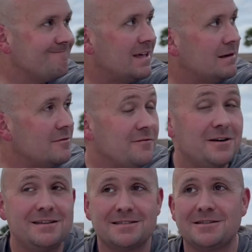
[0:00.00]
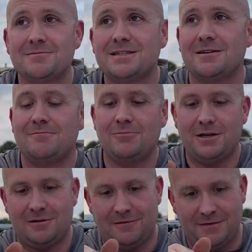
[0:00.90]
And I'm afraid that's gonna
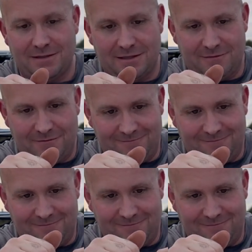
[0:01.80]
break off instead of